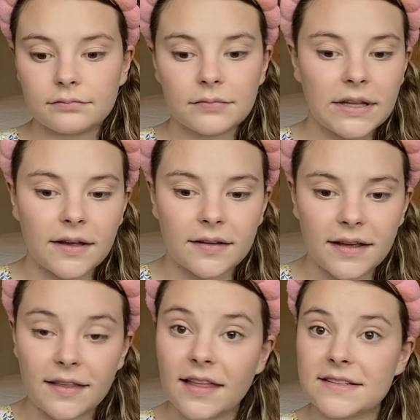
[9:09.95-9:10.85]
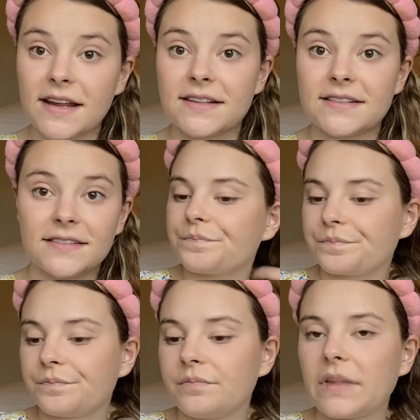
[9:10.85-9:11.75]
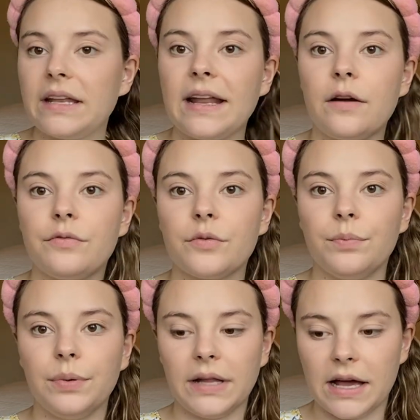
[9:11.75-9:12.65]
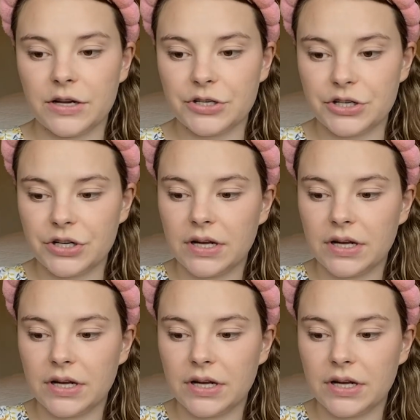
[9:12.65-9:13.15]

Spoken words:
Yeah, I think that's nice. Now for blush.